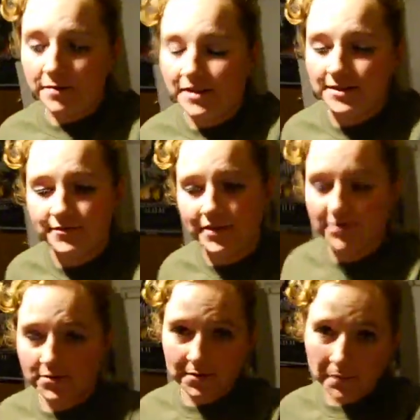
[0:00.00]
make this video
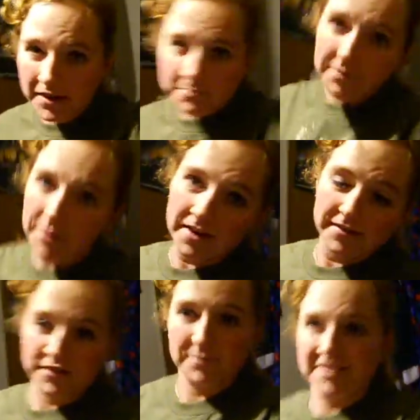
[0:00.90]
short because my
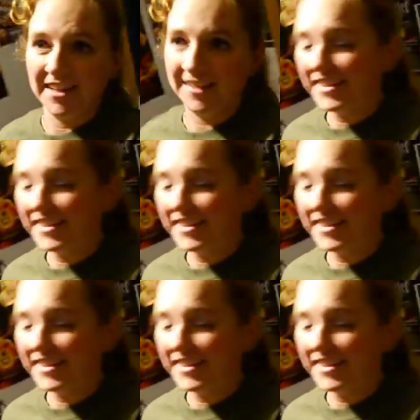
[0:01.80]
battery's almost dead.